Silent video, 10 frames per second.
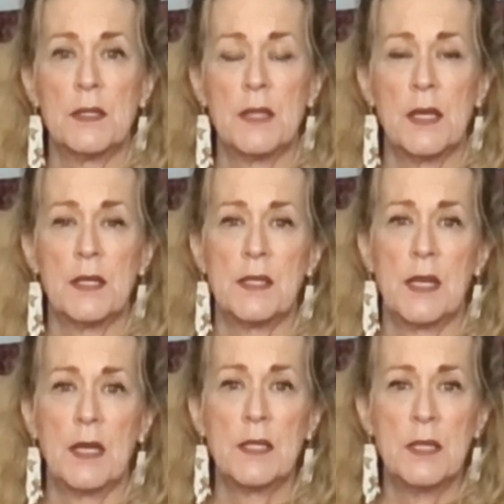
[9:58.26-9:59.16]
10.
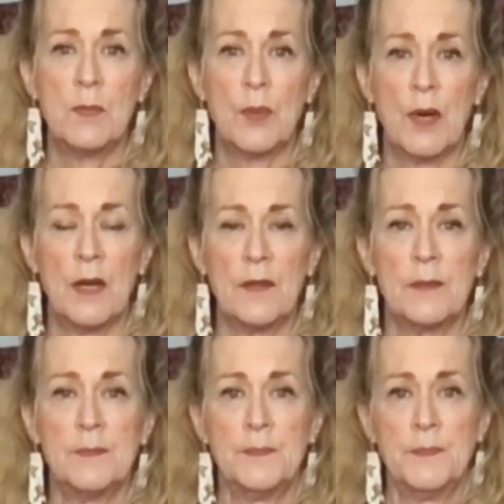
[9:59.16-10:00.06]
Take a deep breath.
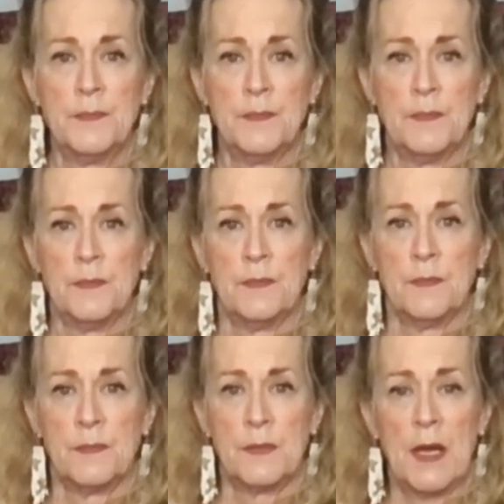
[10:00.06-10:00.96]

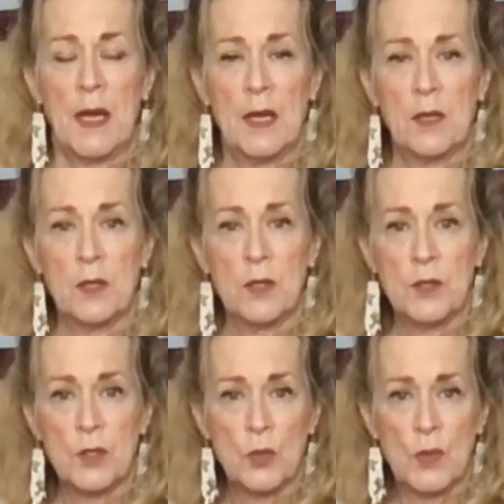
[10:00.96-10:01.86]
And
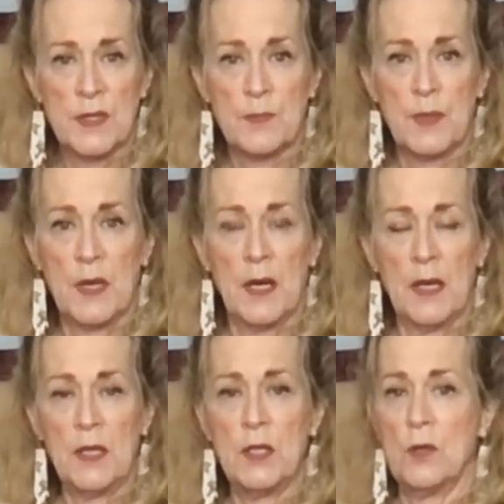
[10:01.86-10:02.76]
twist
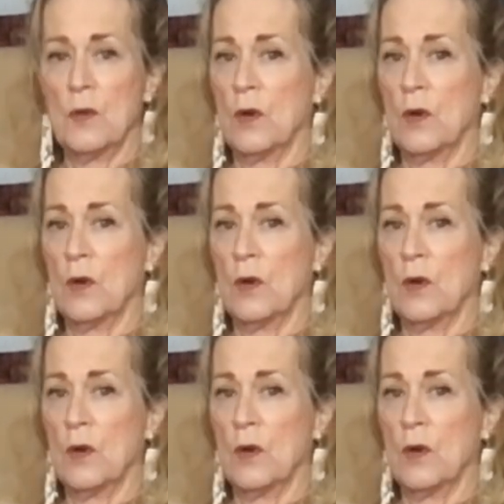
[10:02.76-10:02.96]
behind you.